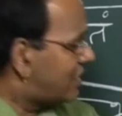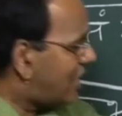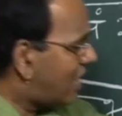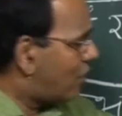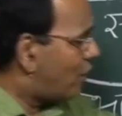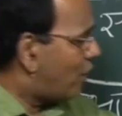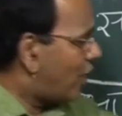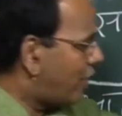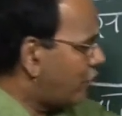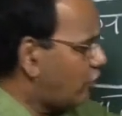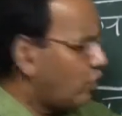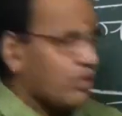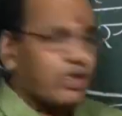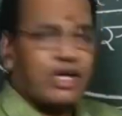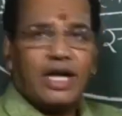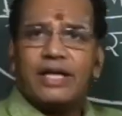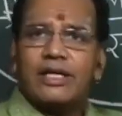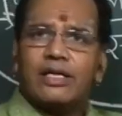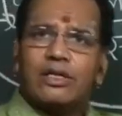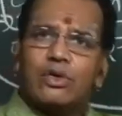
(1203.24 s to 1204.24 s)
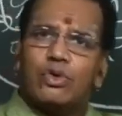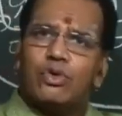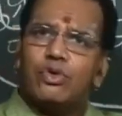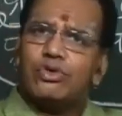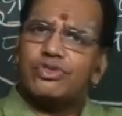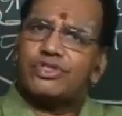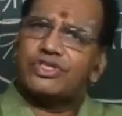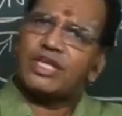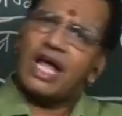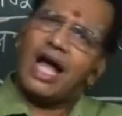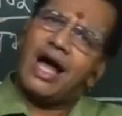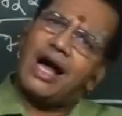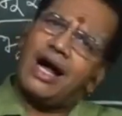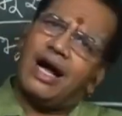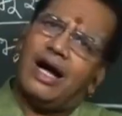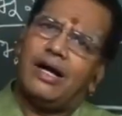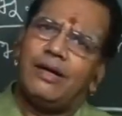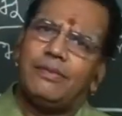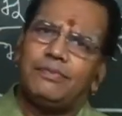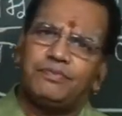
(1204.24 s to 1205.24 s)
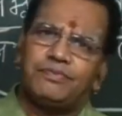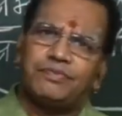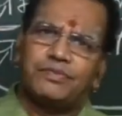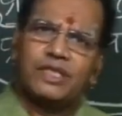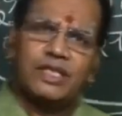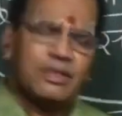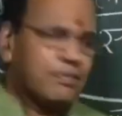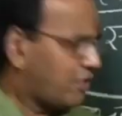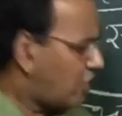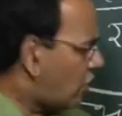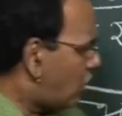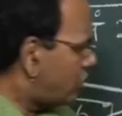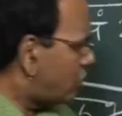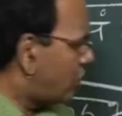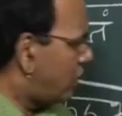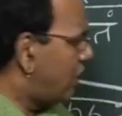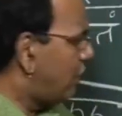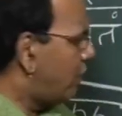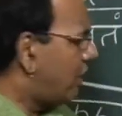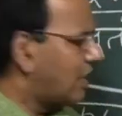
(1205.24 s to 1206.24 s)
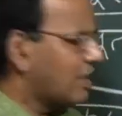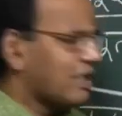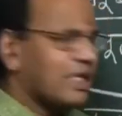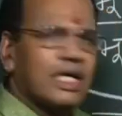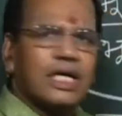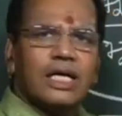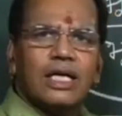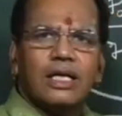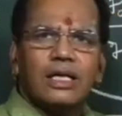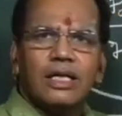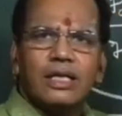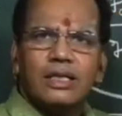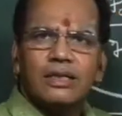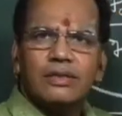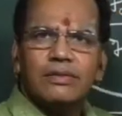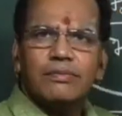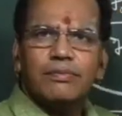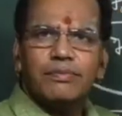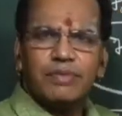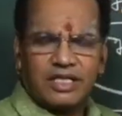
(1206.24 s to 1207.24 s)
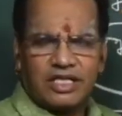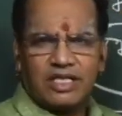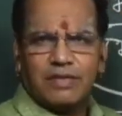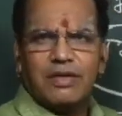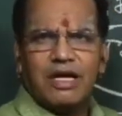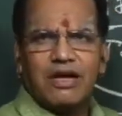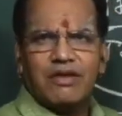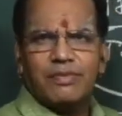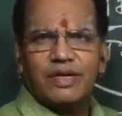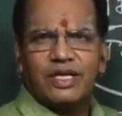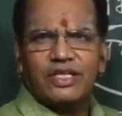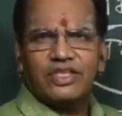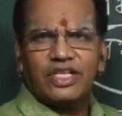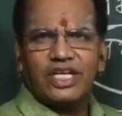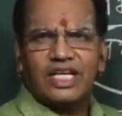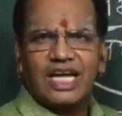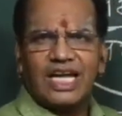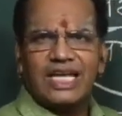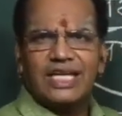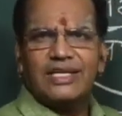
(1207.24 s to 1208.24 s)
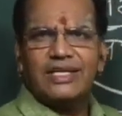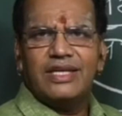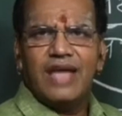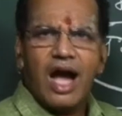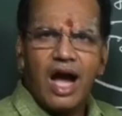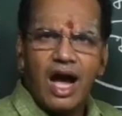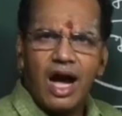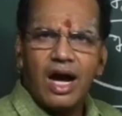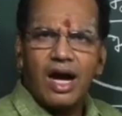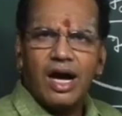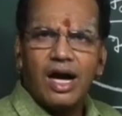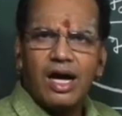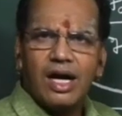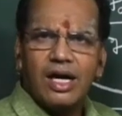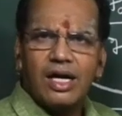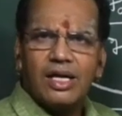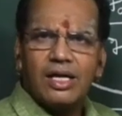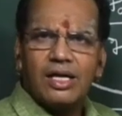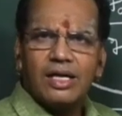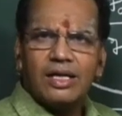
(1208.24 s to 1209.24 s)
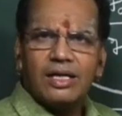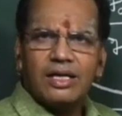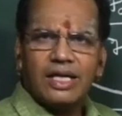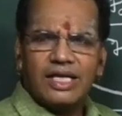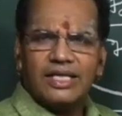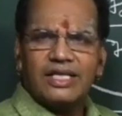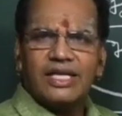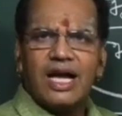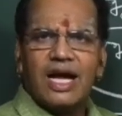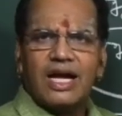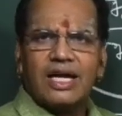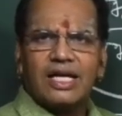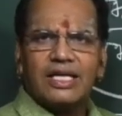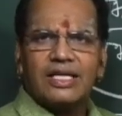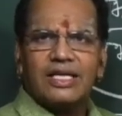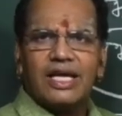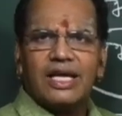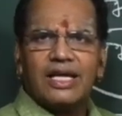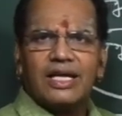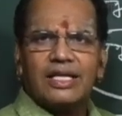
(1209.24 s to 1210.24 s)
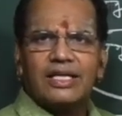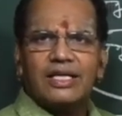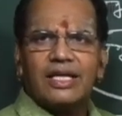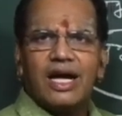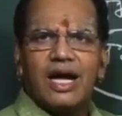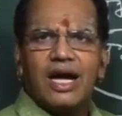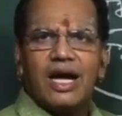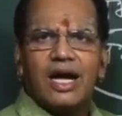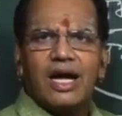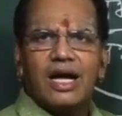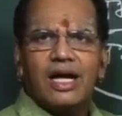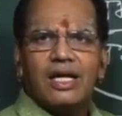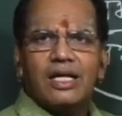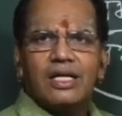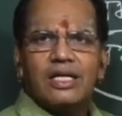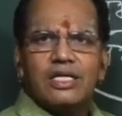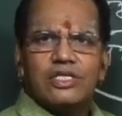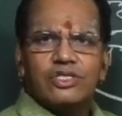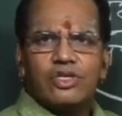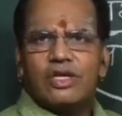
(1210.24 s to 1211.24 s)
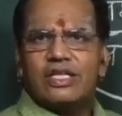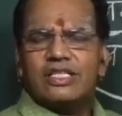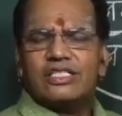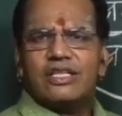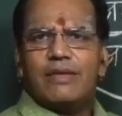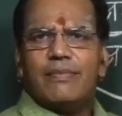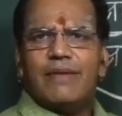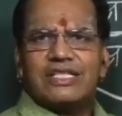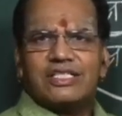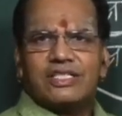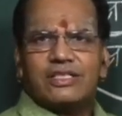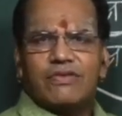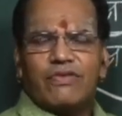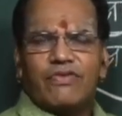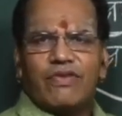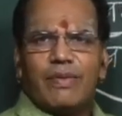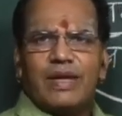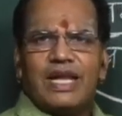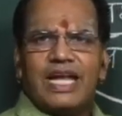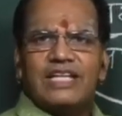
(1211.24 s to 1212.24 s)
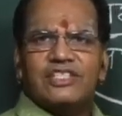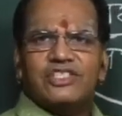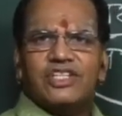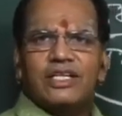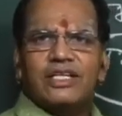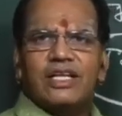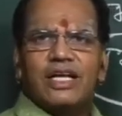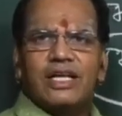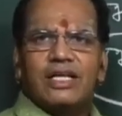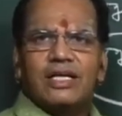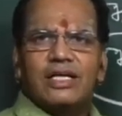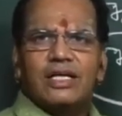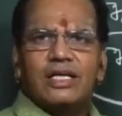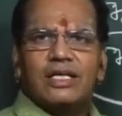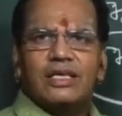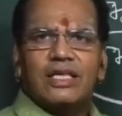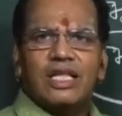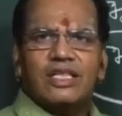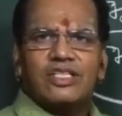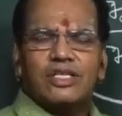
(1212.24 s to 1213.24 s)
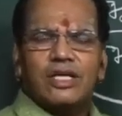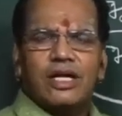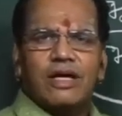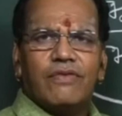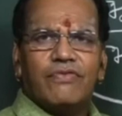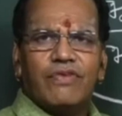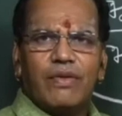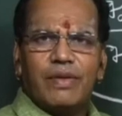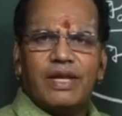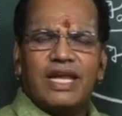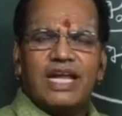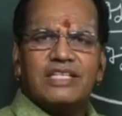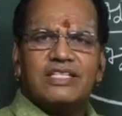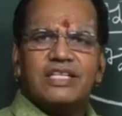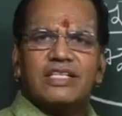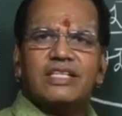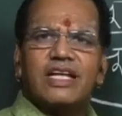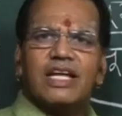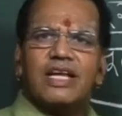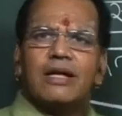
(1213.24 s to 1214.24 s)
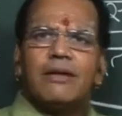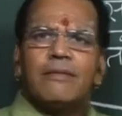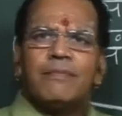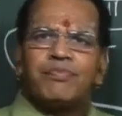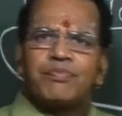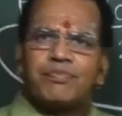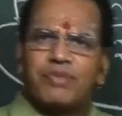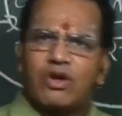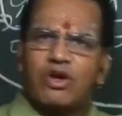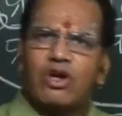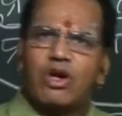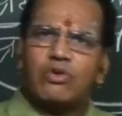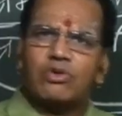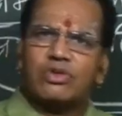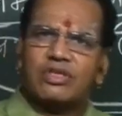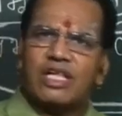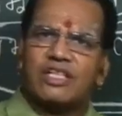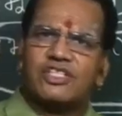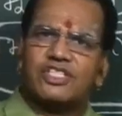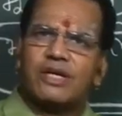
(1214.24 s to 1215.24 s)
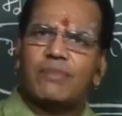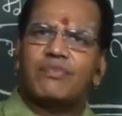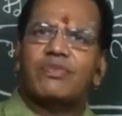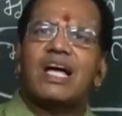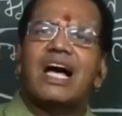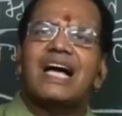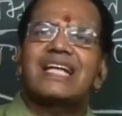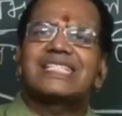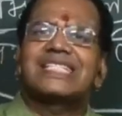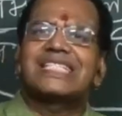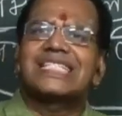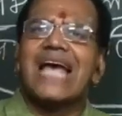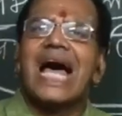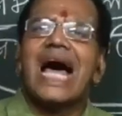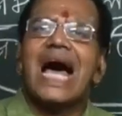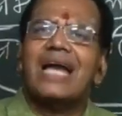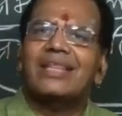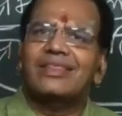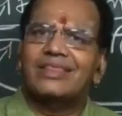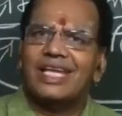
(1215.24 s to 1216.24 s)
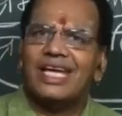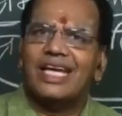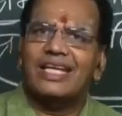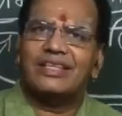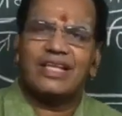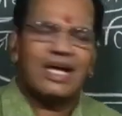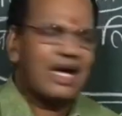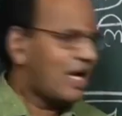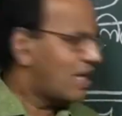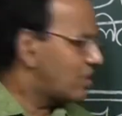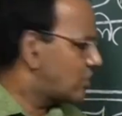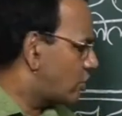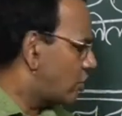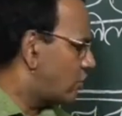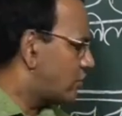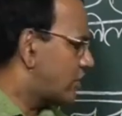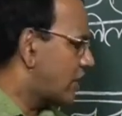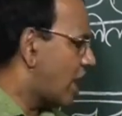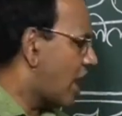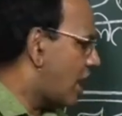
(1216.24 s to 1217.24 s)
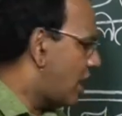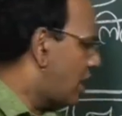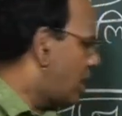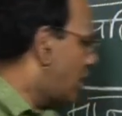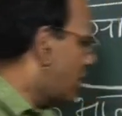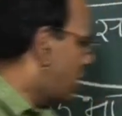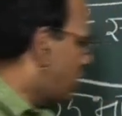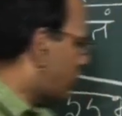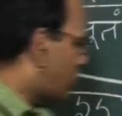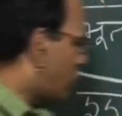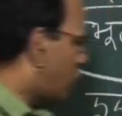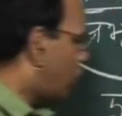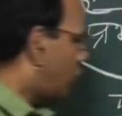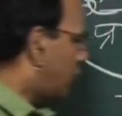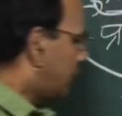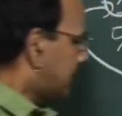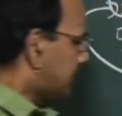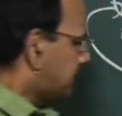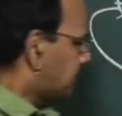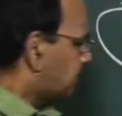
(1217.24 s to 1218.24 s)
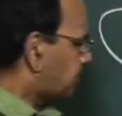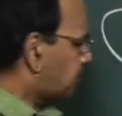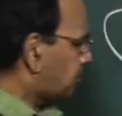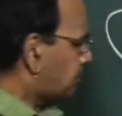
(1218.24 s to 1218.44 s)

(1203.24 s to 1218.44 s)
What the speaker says: Sir, why you conclude Sa? Because only one girl. Prathama vibhakti, kanya, kanya, kanye, kanyaha. So it is a feminine gender. Feminine gender pronoun tat shabda sa te taha, so sa. So